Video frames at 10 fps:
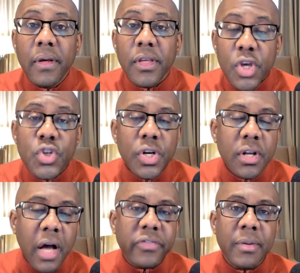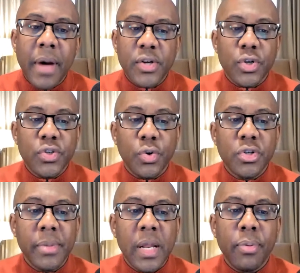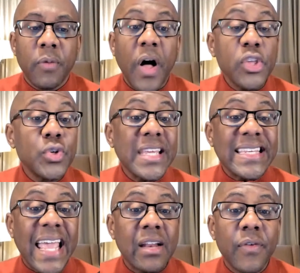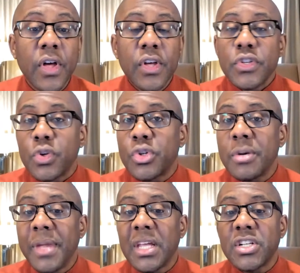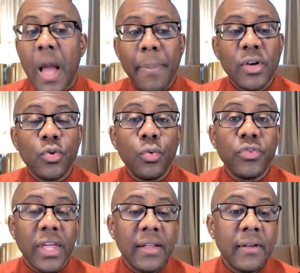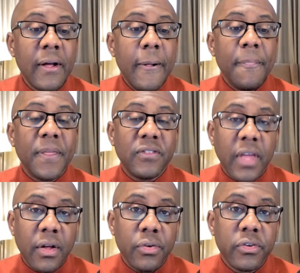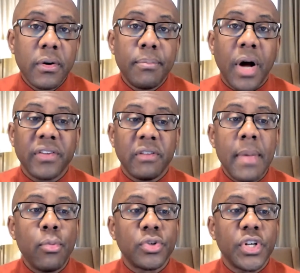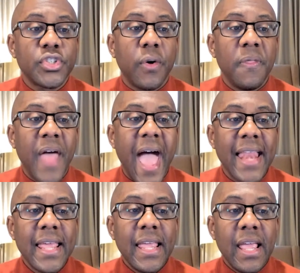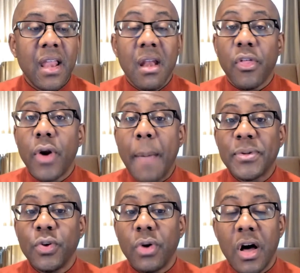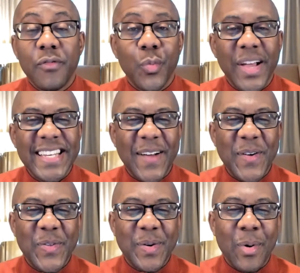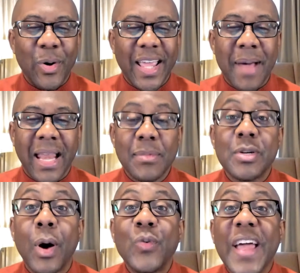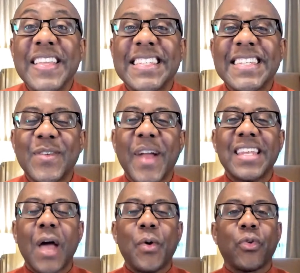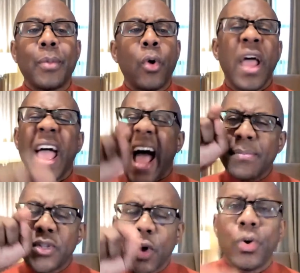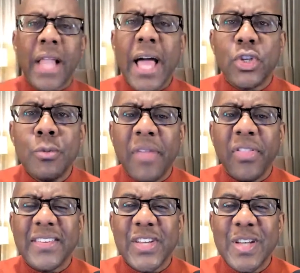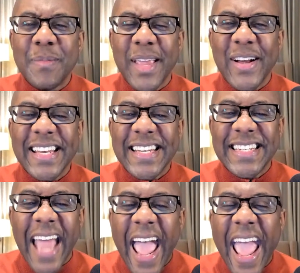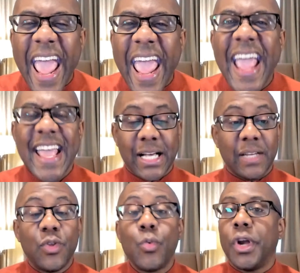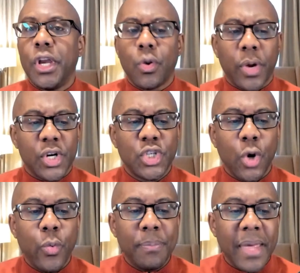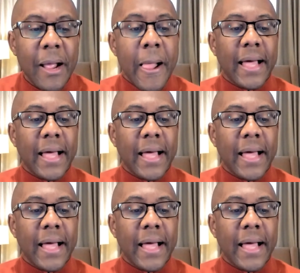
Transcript: You should customize your social media profile using native social media shopping tools in the sales process. Maybe we'll touch on that in another episode of The Rundown with Ramon. Again, my name is Ramon Ray. This is The Rundown with Ramon. I'm so glad you made the decision to be here today, because if you weren't here, what a show would be.